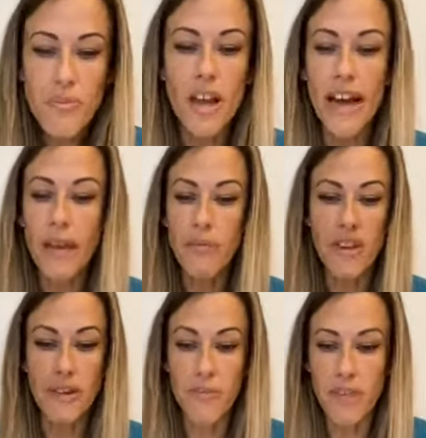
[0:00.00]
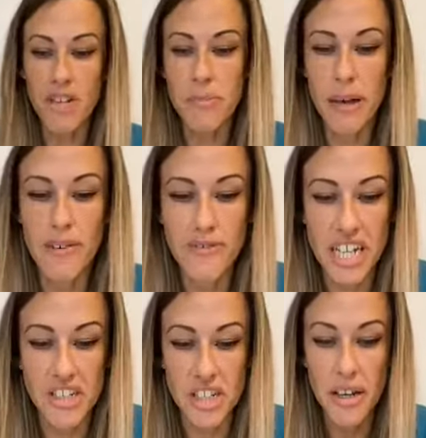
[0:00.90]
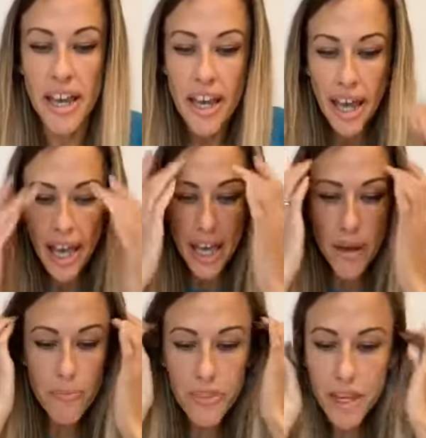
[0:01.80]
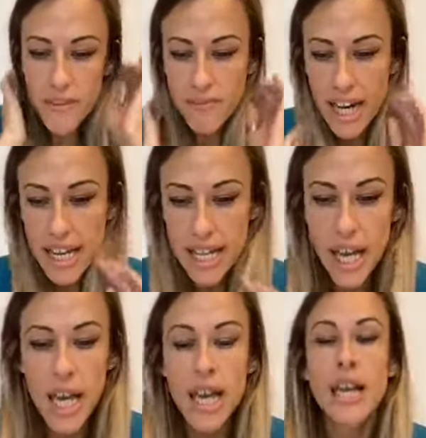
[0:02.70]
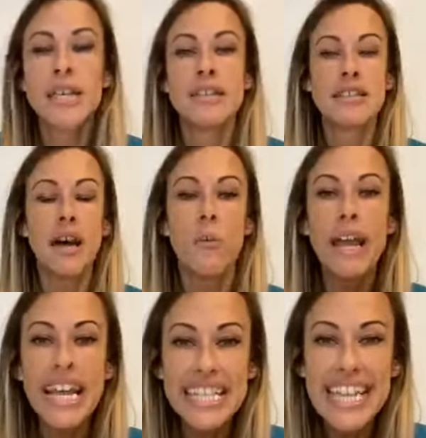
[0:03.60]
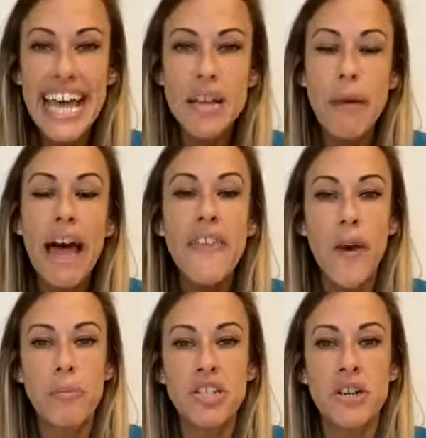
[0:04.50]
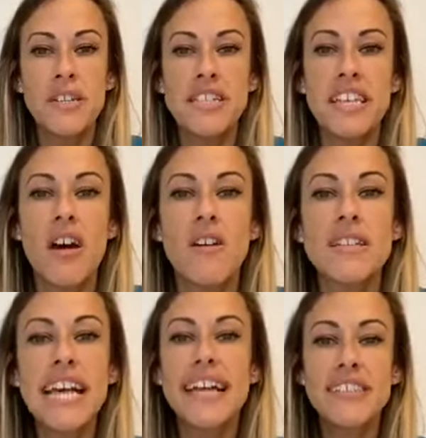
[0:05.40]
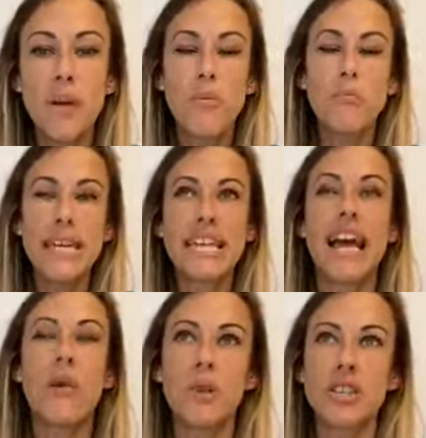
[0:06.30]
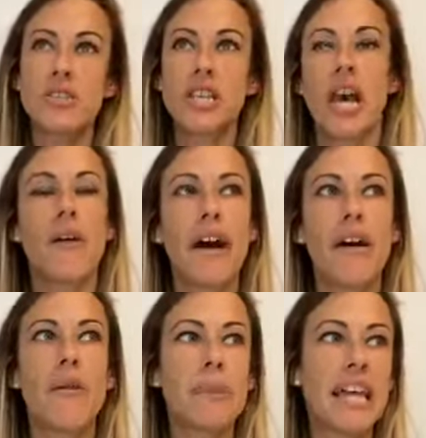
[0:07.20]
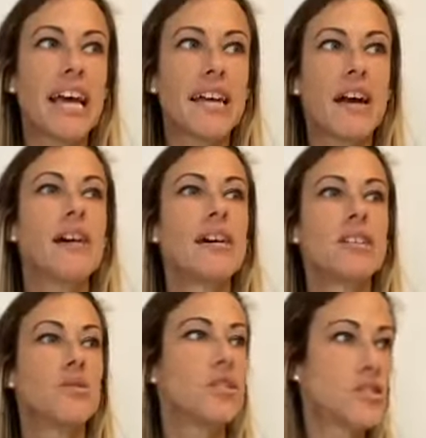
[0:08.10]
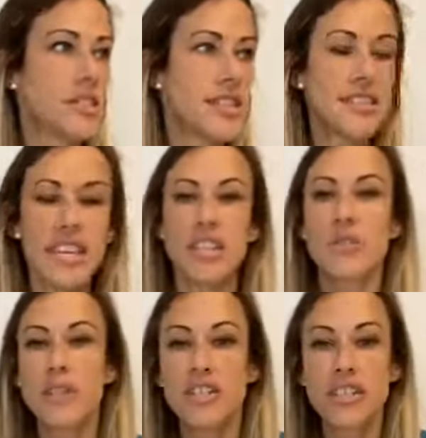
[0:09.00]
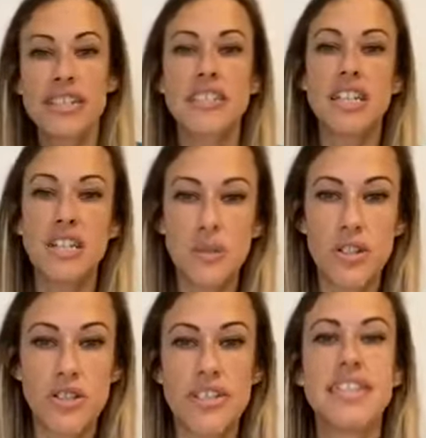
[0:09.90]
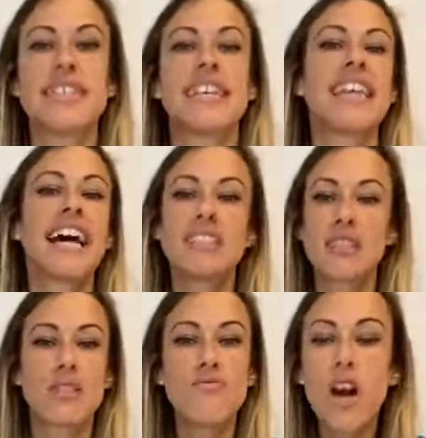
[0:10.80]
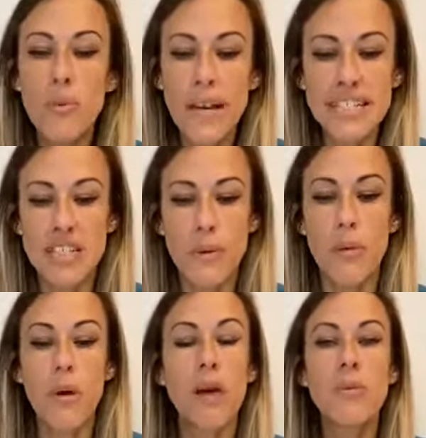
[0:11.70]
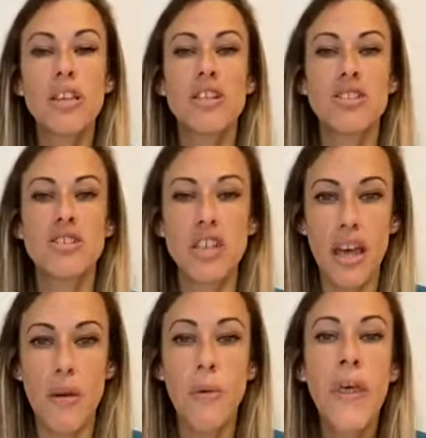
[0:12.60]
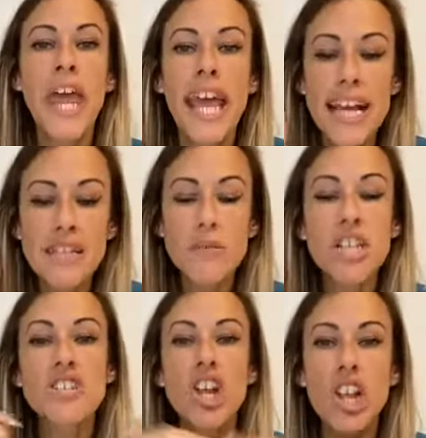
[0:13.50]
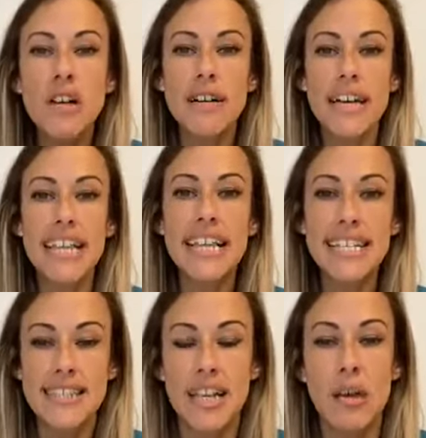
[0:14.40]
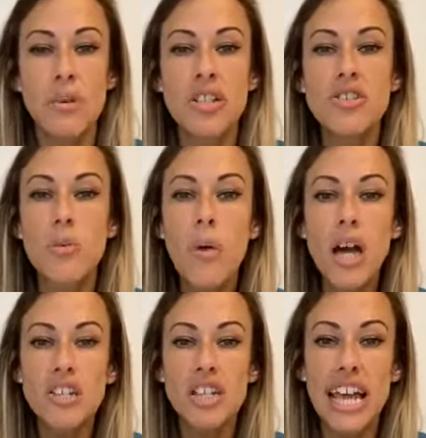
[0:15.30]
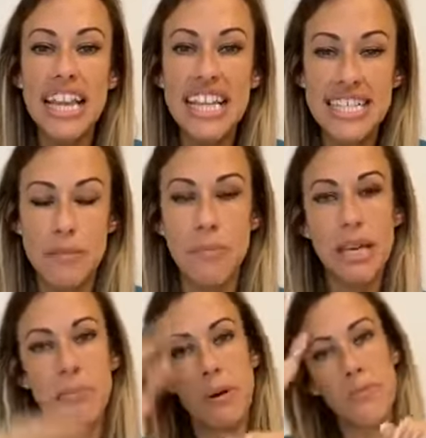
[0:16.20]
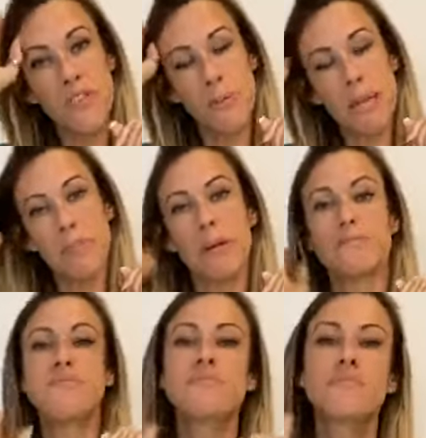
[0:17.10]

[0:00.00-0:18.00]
Okay, sorry, I've gone a bit off tangent. Right. So when I said about the opportunity goggles, I don't mean I want you to go out and be like, do you want to join Incensi? Do you want to join Incensi? Do you want to join Incensi? That's the wrong way to do it. What I want you to do is I want you to look and listen. I want you to watch and listen to people.